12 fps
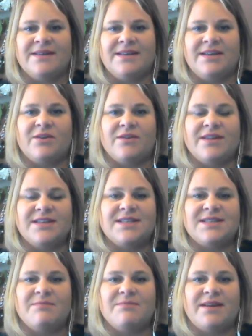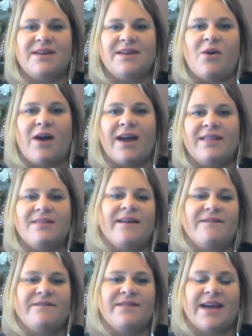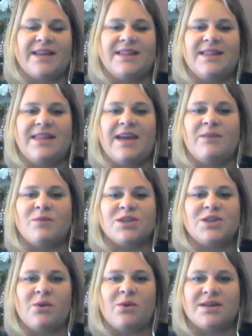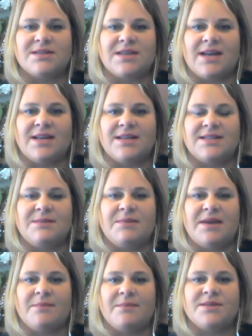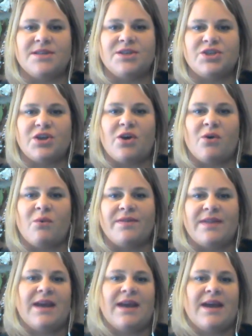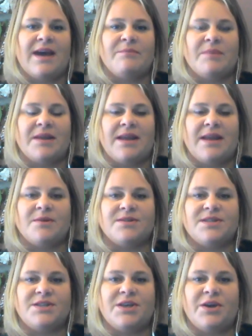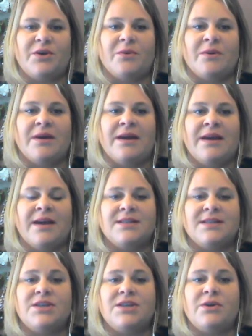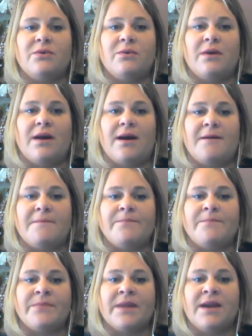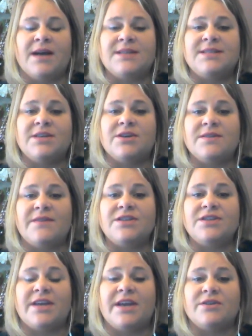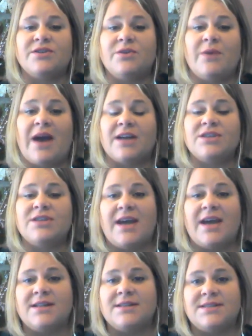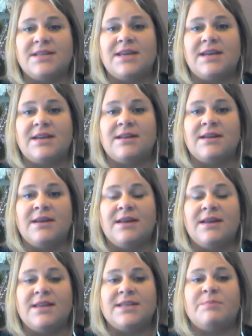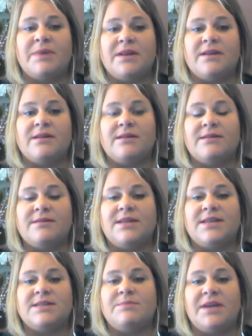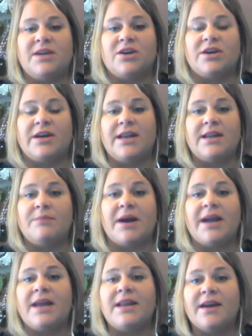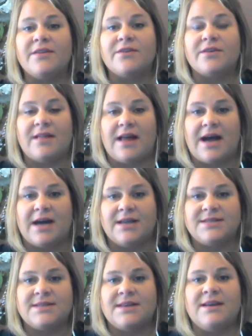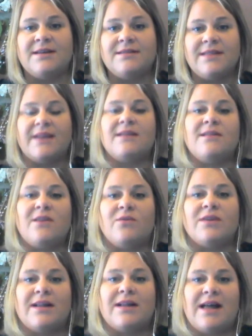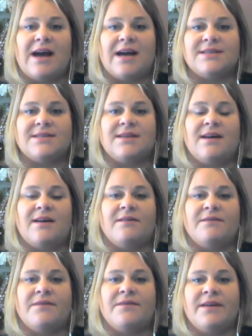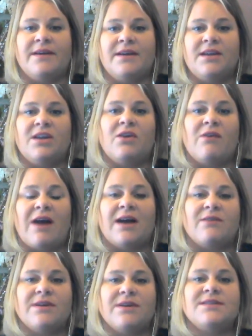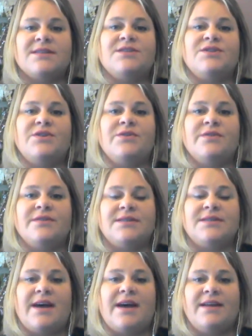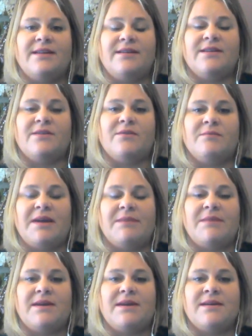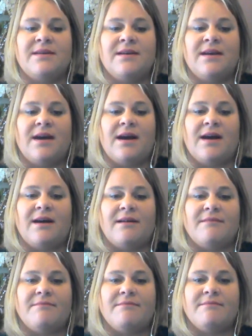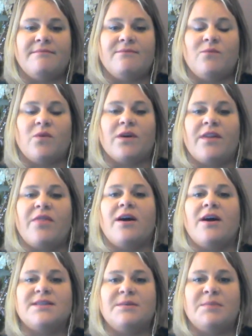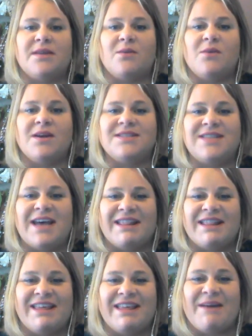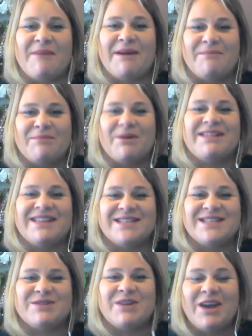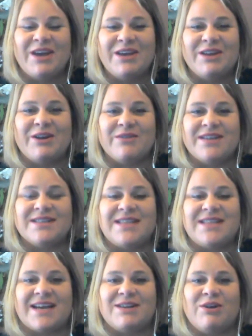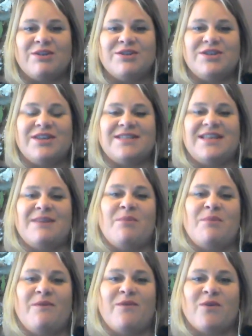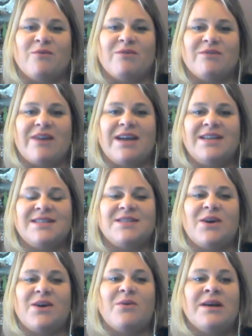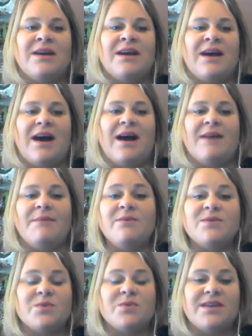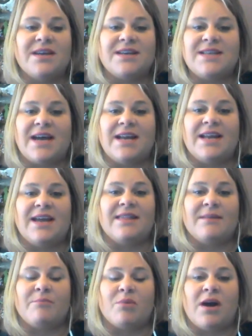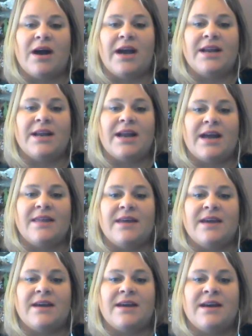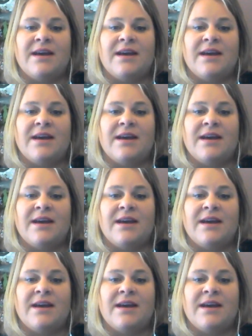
You know, this is, you know, I love, like, they were so excited to be able to show what they had been able to do to a series of educators who actually hadn't seen this be created by any other class, let alone a class of, you know, at-risk students that, you know, maybe weren't thought to be the ones that might bring this, you know, this technology example forward, right? So it was really exciting, and the pride and I think